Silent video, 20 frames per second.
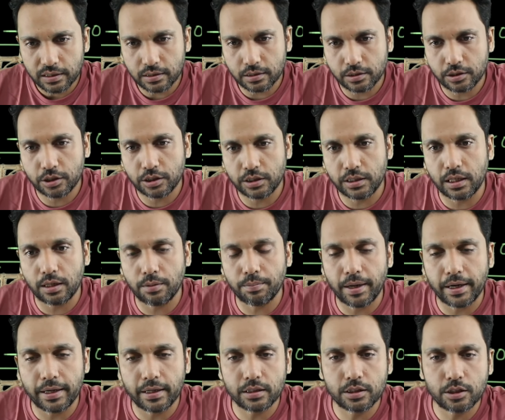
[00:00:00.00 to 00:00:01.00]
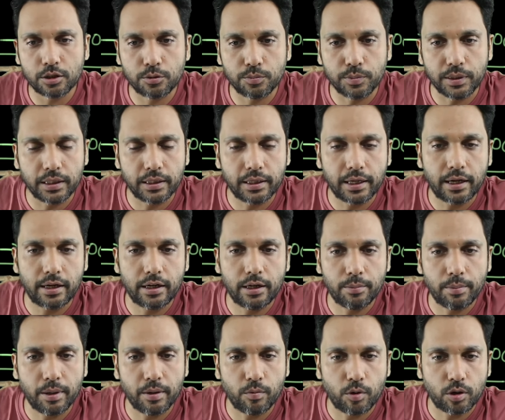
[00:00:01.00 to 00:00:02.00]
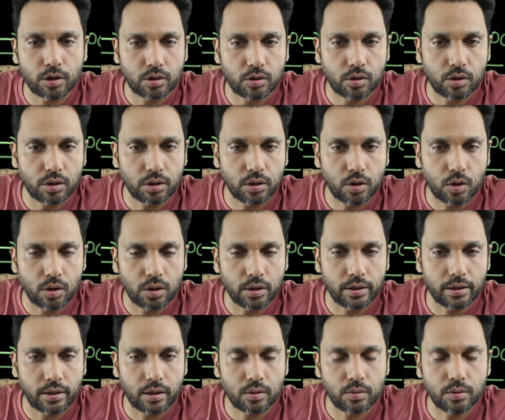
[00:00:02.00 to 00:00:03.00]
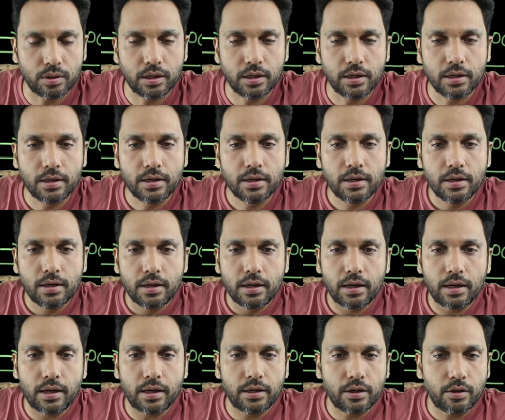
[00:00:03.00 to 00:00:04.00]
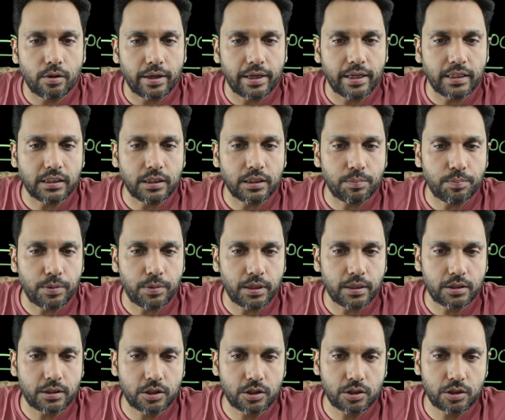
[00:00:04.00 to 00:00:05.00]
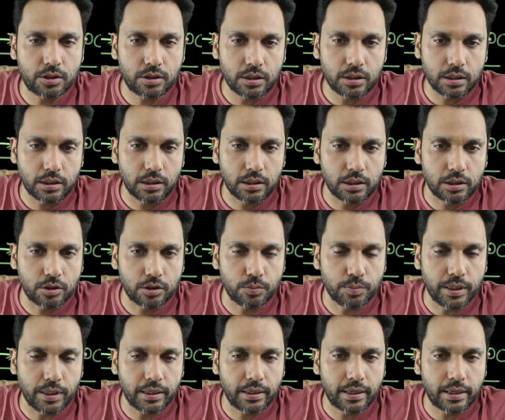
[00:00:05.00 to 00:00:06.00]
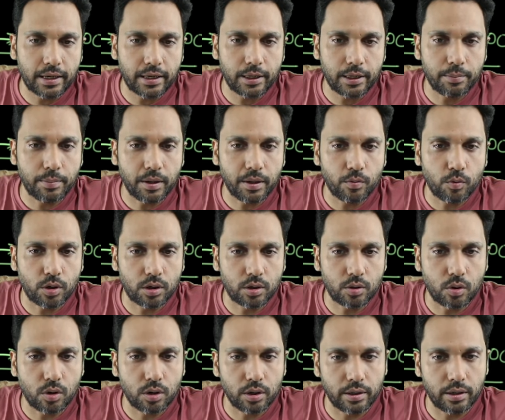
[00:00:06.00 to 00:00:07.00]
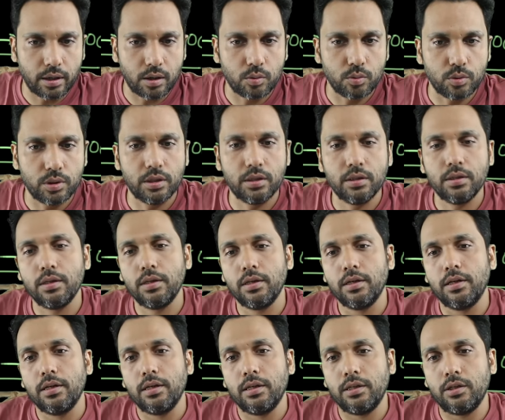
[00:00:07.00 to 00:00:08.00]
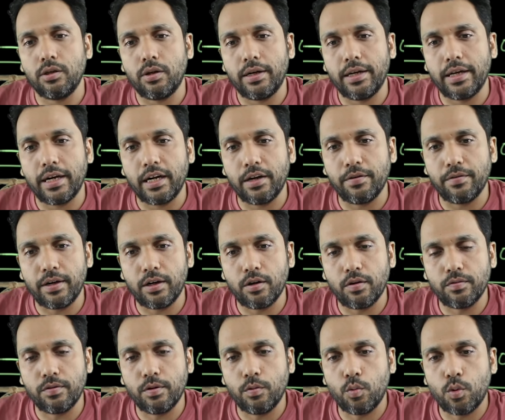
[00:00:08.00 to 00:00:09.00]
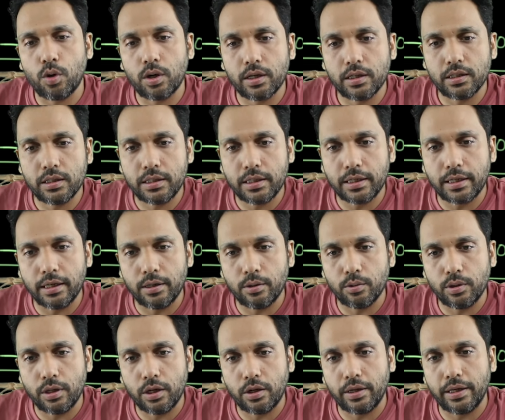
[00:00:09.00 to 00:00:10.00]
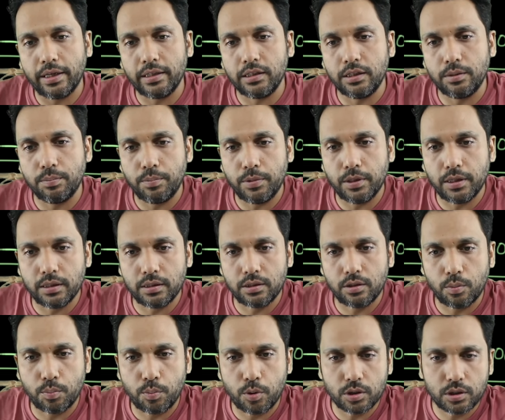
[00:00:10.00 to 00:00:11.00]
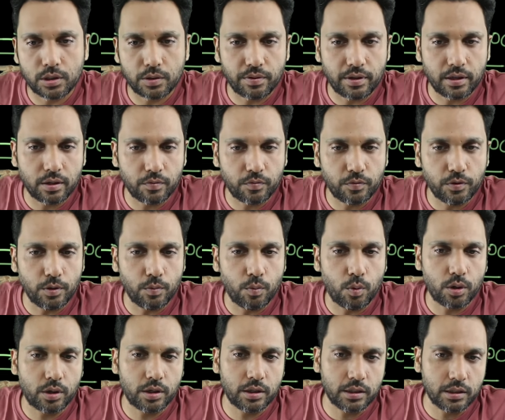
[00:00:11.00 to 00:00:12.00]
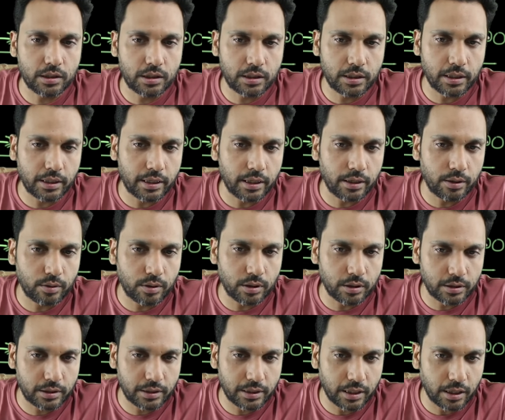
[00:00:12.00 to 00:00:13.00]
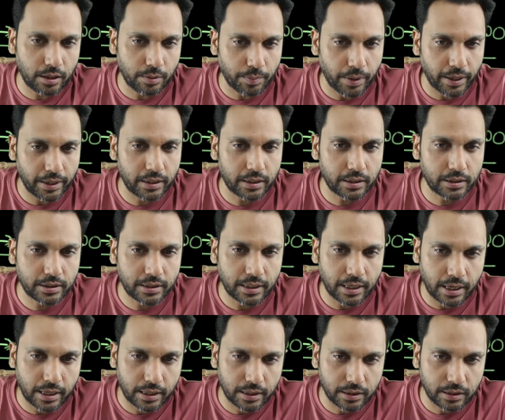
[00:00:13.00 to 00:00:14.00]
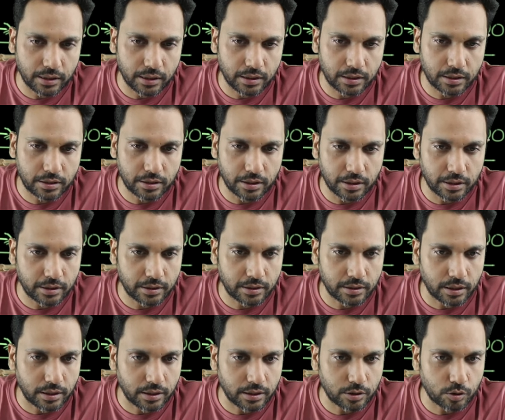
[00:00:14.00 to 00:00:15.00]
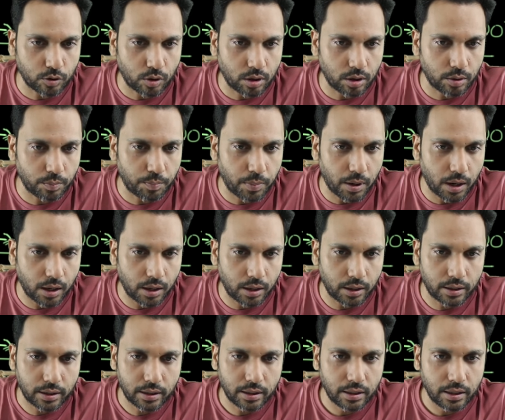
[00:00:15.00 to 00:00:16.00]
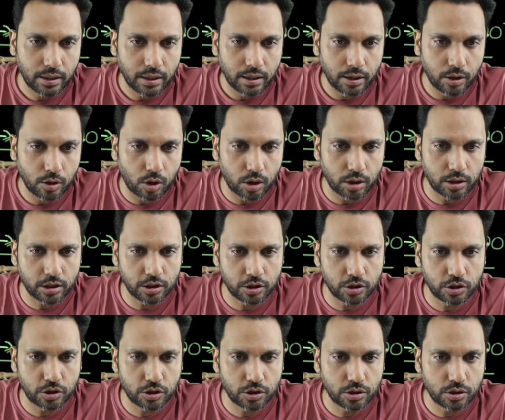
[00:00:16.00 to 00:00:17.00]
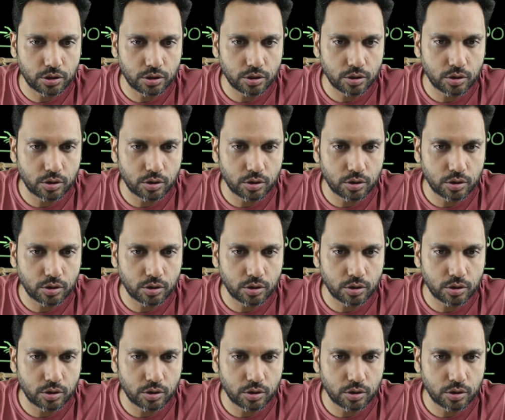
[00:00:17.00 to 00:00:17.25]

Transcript: Cl minus is being carried by water all around, and your Ag plus is being carried by water all around. Your negative end of the water is sticking to your Ag plus, your positive end of the water is sticking to the Cl minus, and this is the dissolved part, not this.